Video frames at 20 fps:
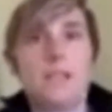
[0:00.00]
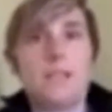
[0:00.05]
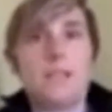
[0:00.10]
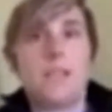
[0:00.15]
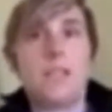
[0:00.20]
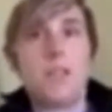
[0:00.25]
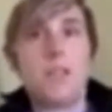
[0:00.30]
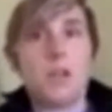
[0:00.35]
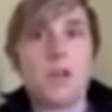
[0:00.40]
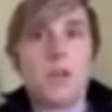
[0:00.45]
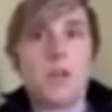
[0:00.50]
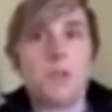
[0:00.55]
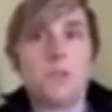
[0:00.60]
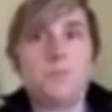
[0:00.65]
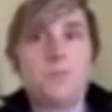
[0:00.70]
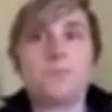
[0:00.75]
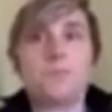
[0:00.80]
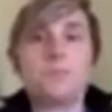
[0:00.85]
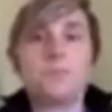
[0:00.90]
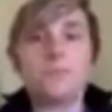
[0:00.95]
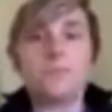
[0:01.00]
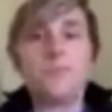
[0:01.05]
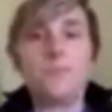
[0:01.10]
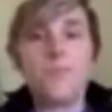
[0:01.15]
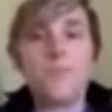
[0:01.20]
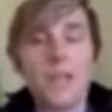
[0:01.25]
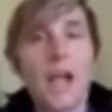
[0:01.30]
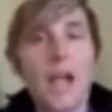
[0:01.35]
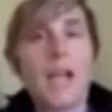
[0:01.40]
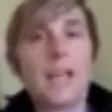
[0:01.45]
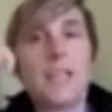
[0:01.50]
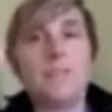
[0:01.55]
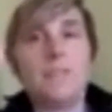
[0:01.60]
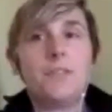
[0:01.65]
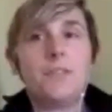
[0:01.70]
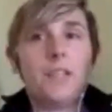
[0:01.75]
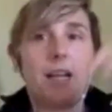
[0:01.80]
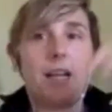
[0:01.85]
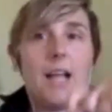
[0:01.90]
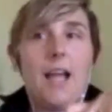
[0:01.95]
CEO,
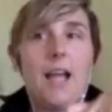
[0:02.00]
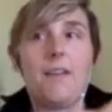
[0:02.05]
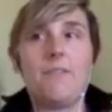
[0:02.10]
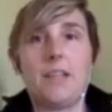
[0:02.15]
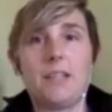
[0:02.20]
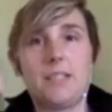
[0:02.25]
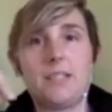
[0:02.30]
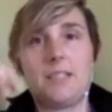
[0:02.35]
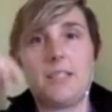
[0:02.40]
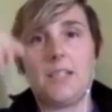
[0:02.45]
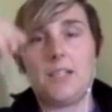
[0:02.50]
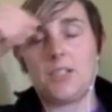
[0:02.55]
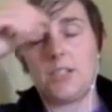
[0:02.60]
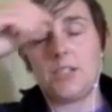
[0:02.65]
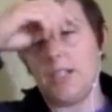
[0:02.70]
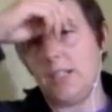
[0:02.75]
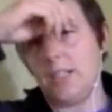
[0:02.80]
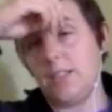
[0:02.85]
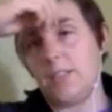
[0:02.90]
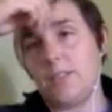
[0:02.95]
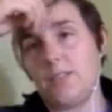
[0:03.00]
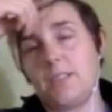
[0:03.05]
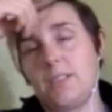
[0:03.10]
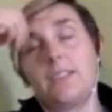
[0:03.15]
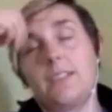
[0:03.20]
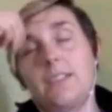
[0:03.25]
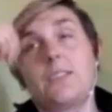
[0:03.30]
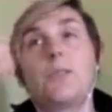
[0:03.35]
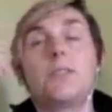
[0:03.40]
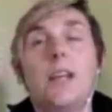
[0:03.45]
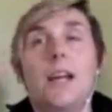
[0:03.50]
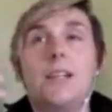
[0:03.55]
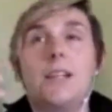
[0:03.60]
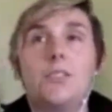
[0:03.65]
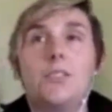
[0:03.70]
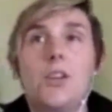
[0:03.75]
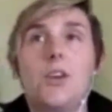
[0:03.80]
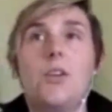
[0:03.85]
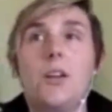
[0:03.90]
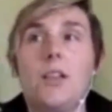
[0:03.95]
I can feel like I have that distinction. So
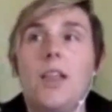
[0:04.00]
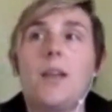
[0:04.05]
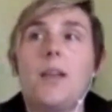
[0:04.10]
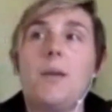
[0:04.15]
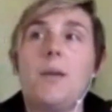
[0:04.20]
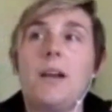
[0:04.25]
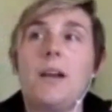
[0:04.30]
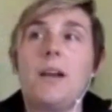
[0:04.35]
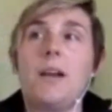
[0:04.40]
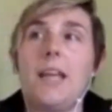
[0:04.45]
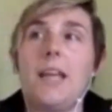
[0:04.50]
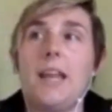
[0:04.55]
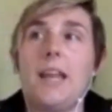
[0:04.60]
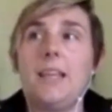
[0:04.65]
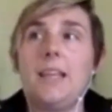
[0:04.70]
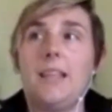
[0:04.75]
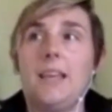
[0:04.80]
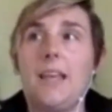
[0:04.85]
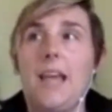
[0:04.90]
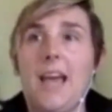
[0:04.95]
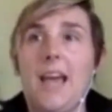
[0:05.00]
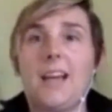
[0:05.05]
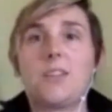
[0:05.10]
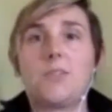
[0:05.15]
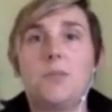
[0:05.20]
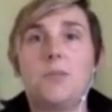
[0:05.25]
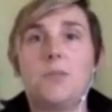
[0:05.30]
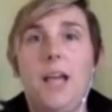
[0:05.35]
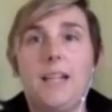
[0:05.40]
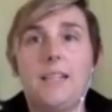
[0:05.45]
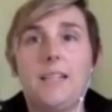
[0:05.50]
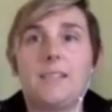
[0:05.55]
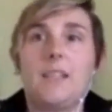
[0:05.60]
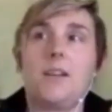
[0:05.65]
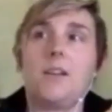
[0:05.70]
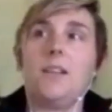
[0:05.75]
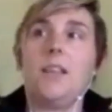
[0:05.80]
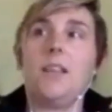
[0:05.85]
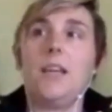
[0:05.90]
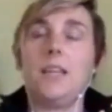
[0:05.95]
I joke a lot about getting like actual
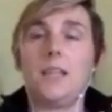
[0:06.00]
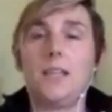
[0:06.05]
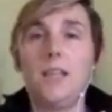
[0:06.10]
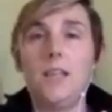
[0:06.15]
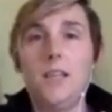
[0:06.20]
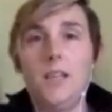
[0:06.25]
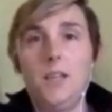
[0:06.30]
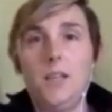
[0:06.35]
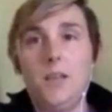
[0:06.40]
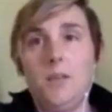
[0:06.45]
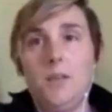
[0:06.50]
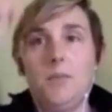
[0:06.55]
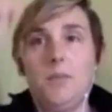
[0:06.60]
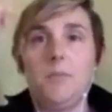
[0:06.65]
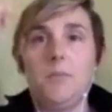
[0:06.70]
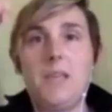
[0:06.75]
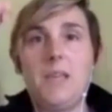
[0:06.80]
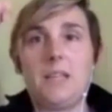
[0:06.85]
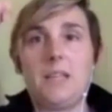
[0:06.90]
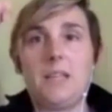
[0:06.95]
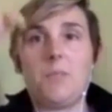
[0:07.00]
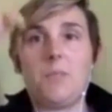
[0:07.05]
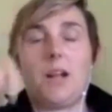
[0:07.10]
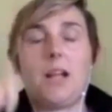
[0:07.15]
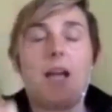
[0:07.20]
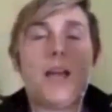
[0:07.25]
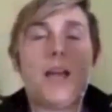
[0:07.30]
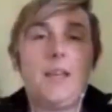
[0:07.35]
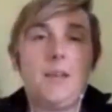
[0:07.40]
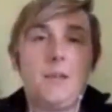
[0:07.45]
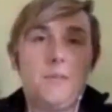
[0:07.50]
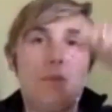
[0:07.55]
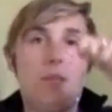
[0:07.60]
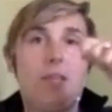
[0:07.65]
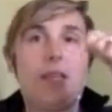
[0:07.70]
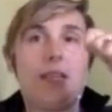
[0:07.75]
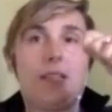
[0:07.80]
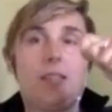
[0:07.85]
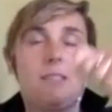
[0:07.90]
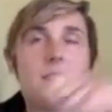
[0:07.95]
hats that are like me as
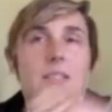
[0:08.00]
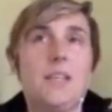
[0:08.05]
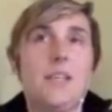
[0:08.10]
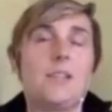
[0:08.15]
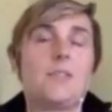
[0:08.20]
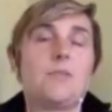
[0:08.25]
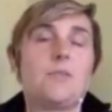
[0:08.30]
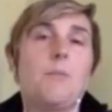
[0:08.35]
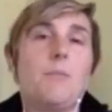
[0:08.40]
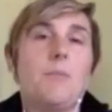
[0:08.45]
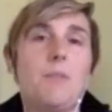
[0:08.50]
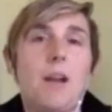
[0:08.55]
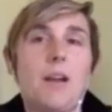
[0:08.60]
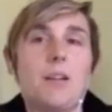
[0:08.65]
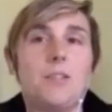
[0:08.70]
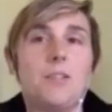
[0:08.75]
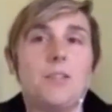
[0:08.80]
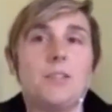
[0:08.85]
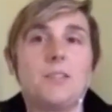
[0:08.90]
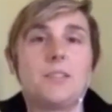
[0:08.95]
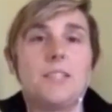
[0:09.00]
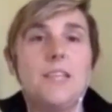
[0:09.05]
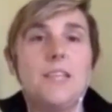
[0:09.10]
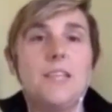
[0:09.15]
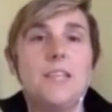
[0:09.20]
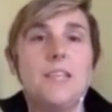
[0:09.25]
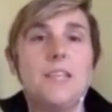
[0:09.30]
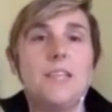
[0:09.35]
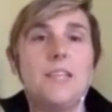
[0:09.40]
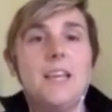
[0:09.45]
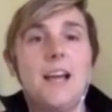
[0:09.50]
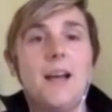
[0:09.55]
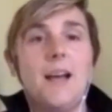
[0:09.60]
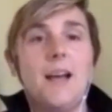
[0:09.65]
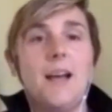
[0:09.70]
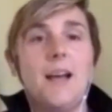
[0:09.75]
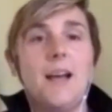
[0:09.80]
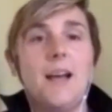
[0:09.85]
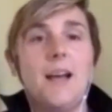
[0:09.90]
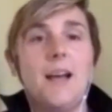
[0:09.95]
Marquette, me as Rapid Radicals,
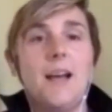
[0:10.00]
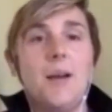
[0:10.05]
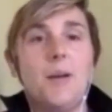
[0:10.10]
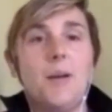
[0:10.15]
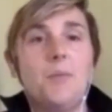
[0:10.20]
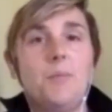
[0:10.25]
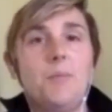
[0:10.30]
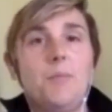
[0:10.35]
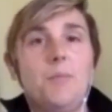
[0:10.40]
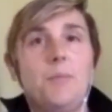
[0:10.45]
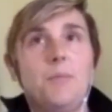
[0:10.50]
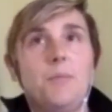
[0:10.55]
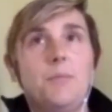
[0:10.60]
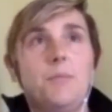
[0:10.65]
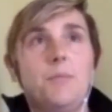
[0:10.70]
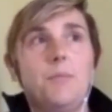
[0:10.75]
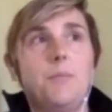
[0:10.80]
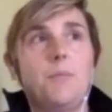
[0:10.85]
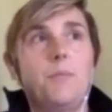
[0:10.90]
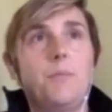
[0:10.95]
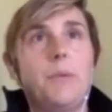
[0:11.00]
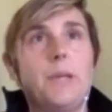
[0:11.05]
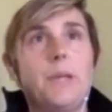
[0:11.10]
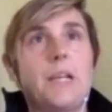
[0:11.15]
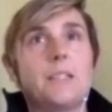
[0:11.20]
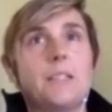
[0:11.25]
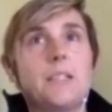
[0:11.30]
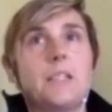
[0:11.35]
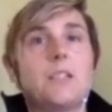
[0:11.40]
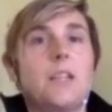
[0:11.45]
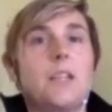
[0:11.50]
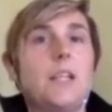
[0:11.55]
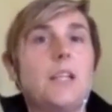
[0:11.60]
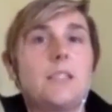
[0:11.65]
um, because